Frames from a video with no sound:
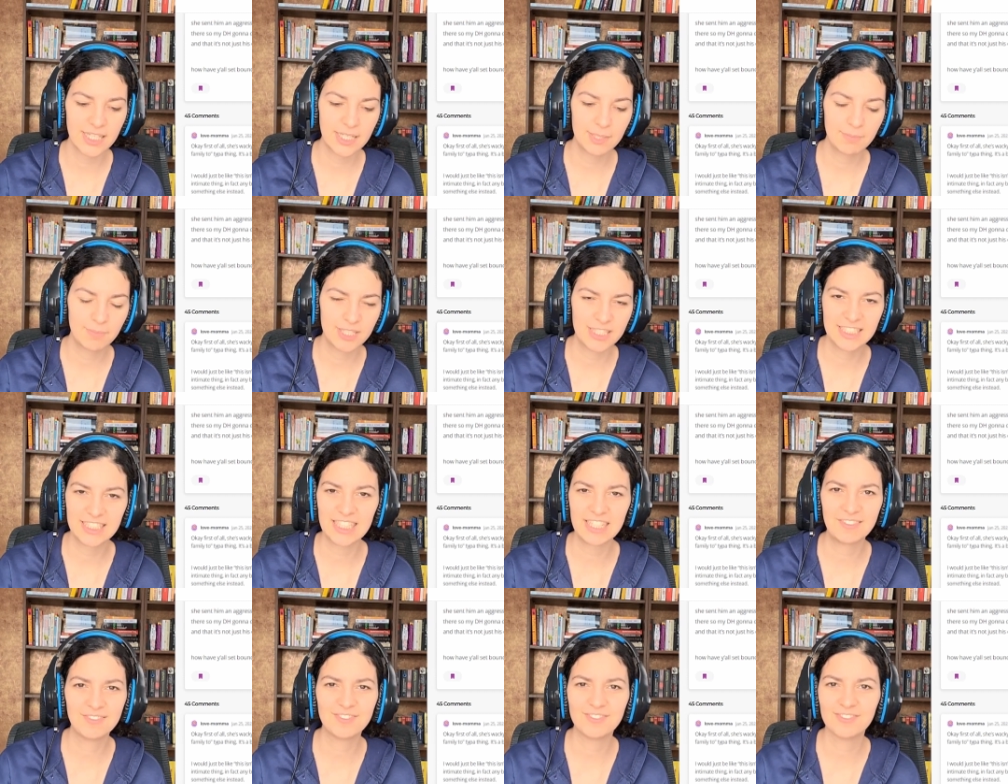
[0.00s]

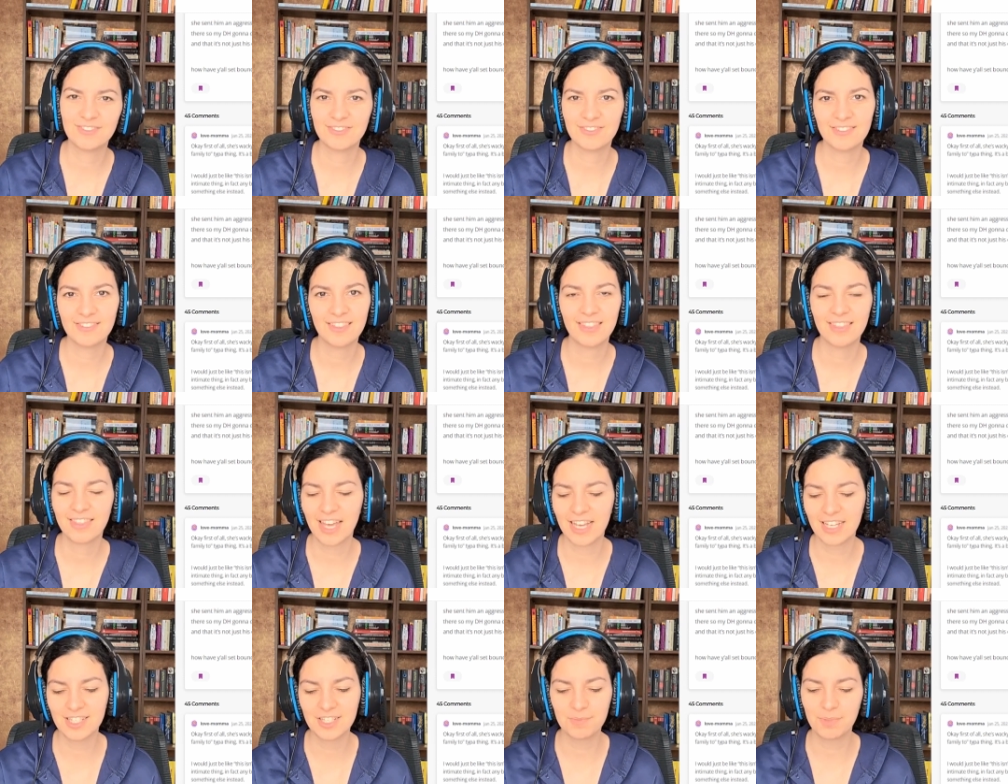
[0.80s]
perceive
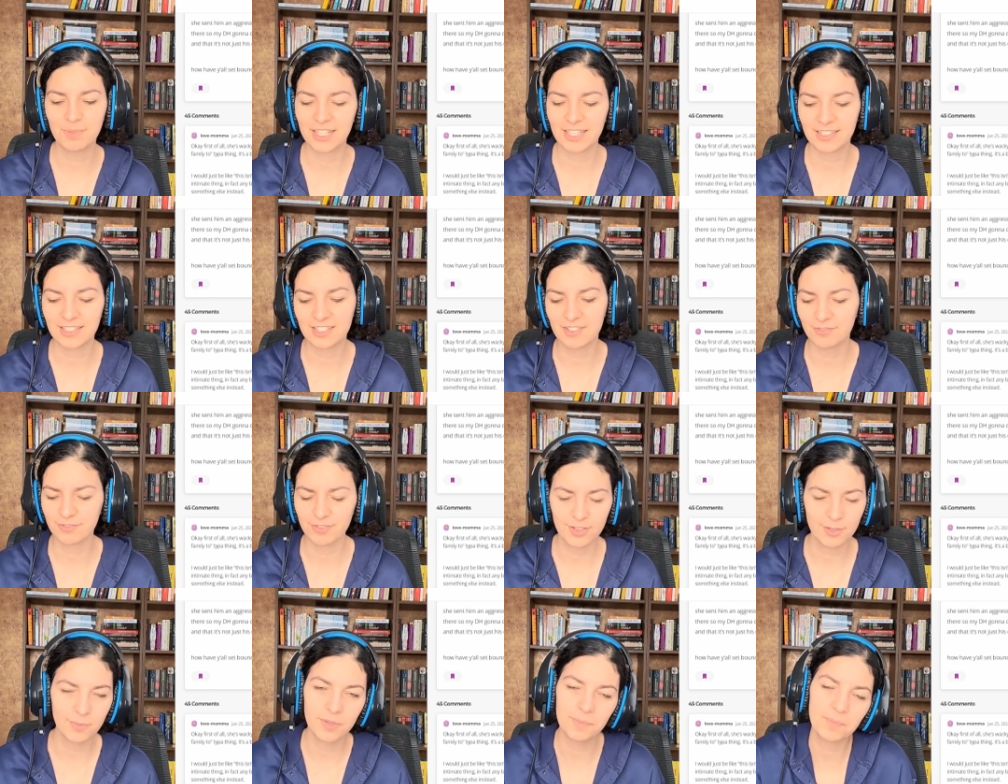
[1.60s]
there to be
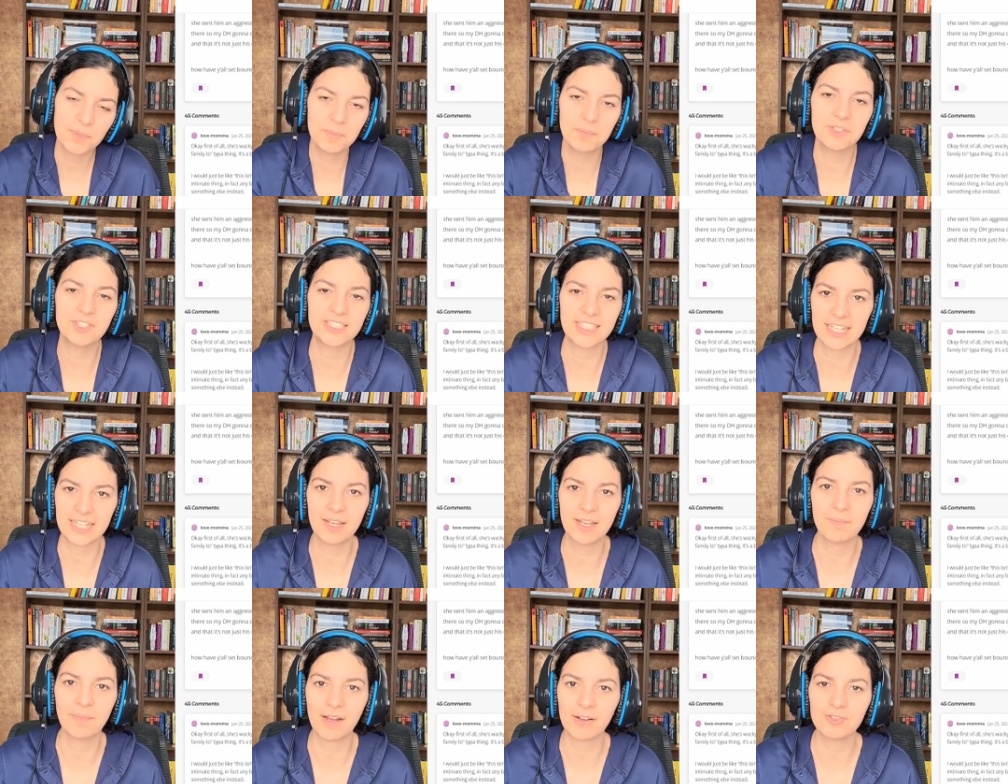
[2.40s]
different, people set
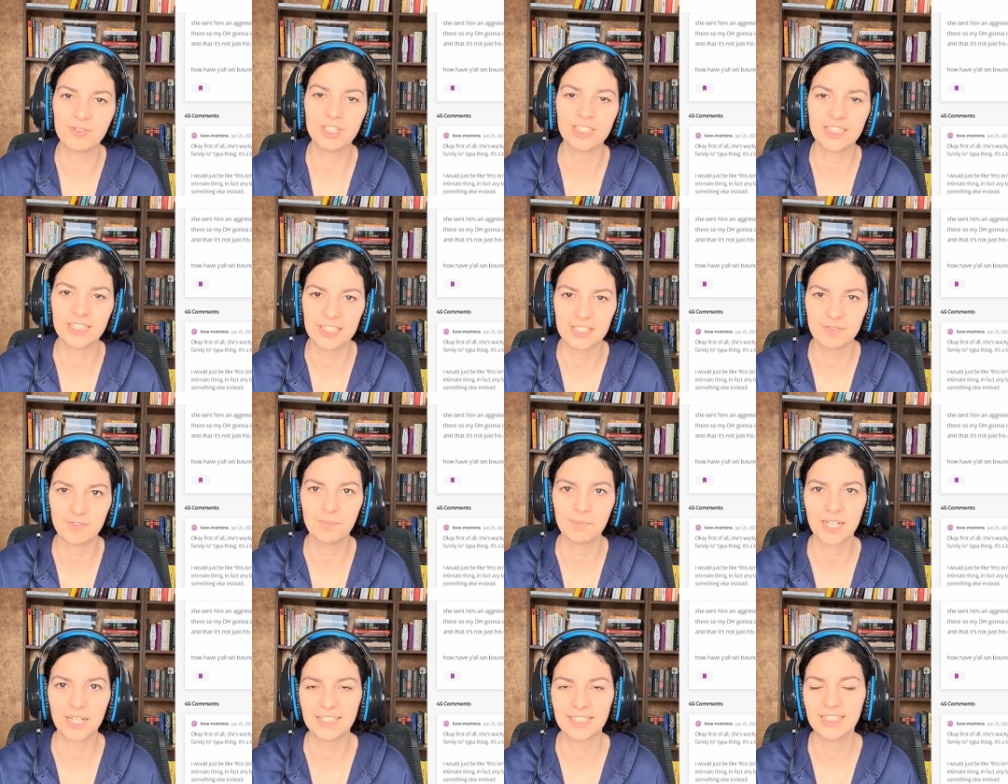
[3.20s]
their boundaries in
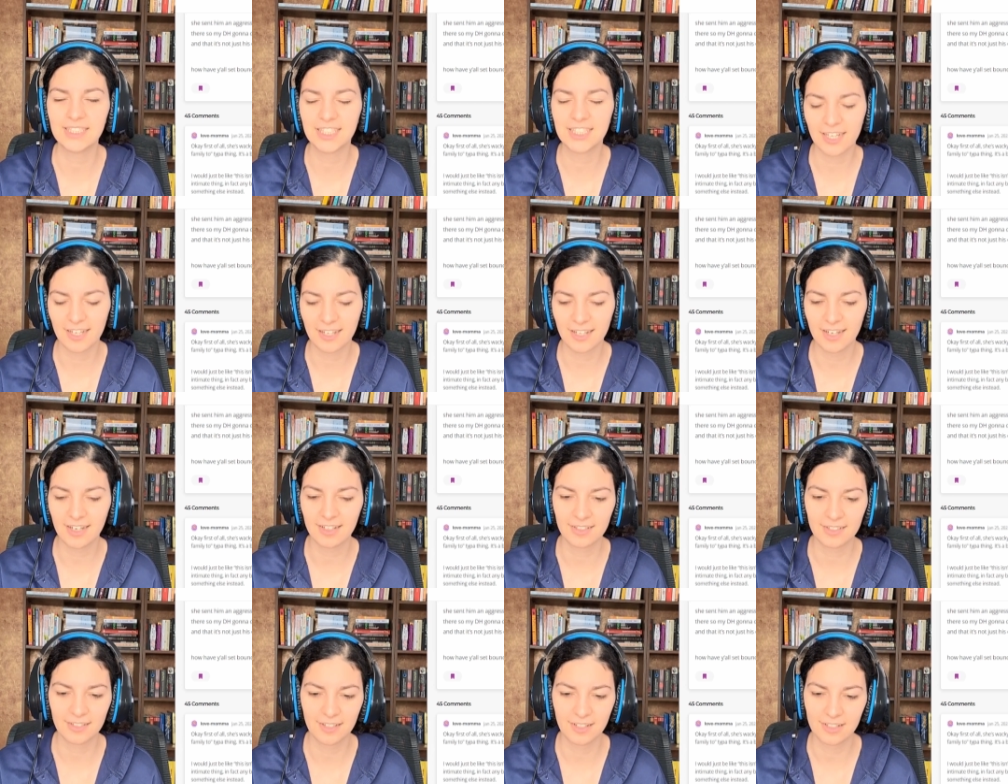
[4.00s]
different places,
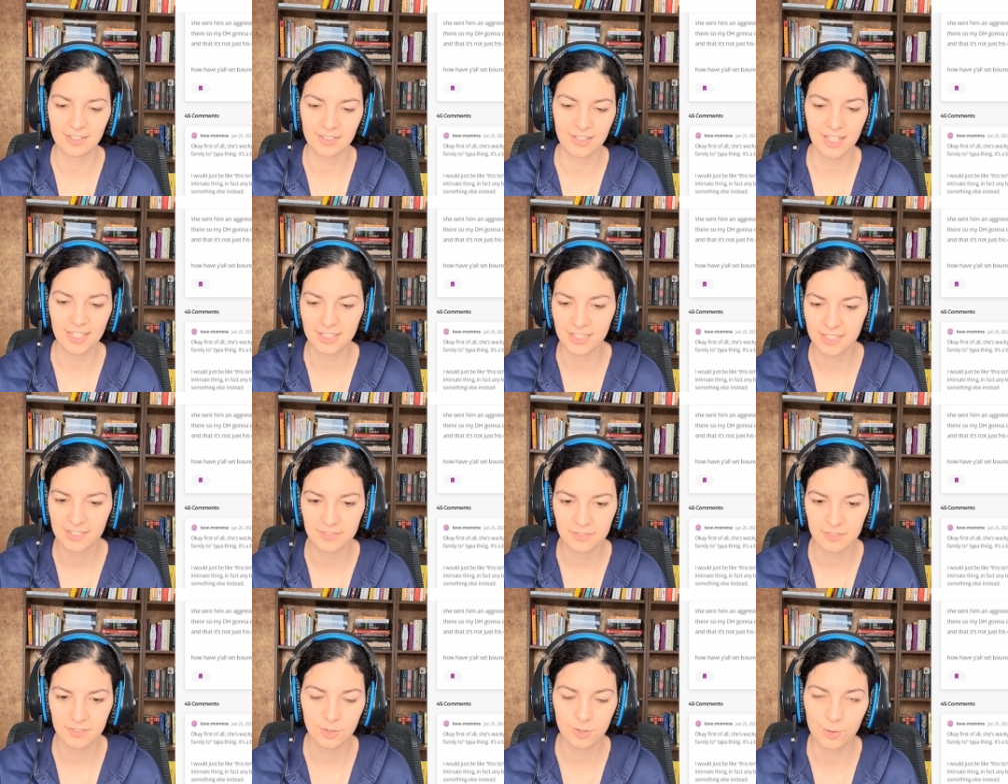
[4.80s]
and that's
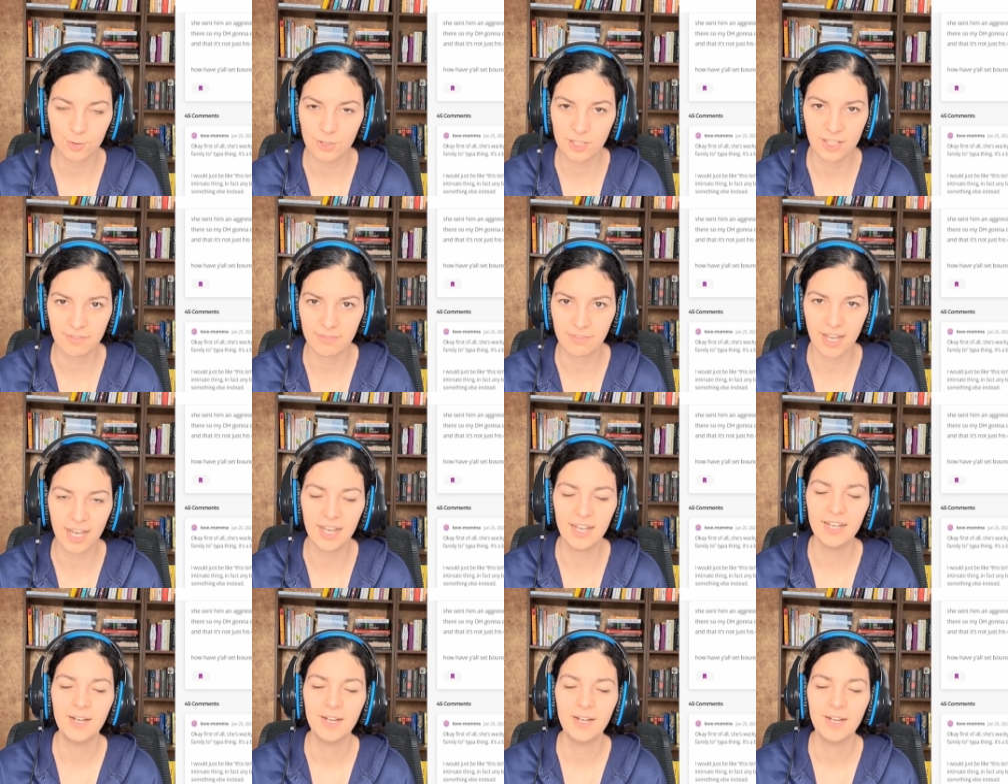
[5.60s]
totally fair.